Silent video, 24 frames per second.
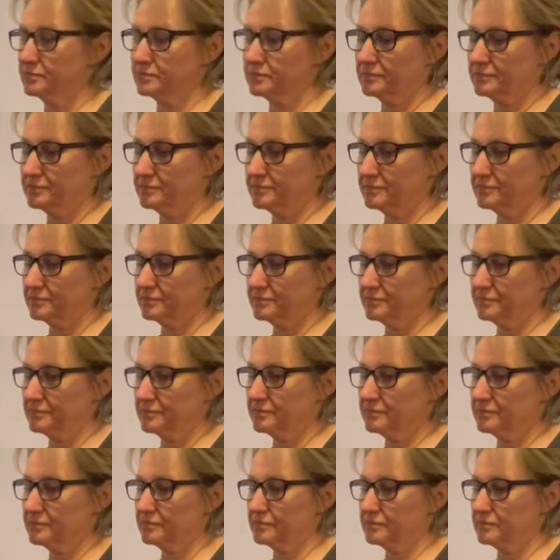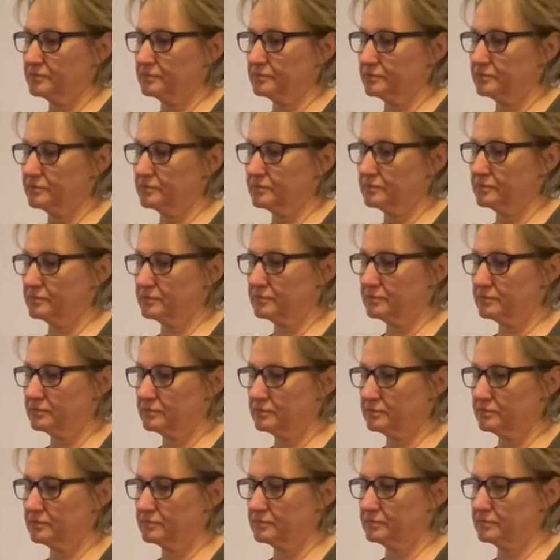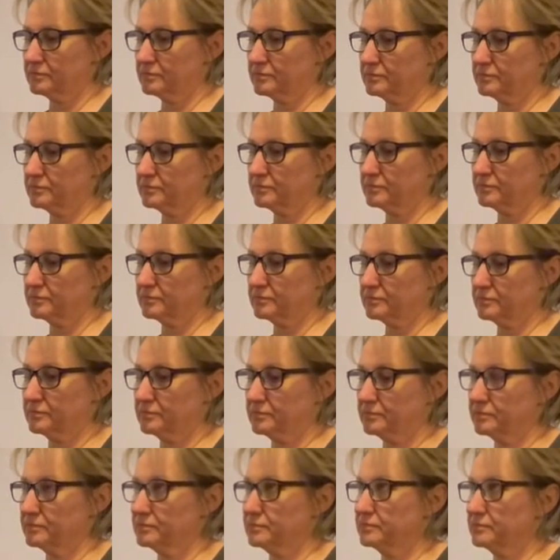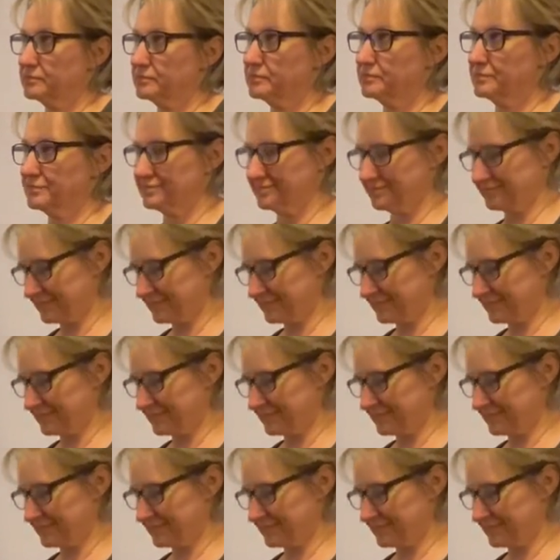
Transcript: This person isn't speaking.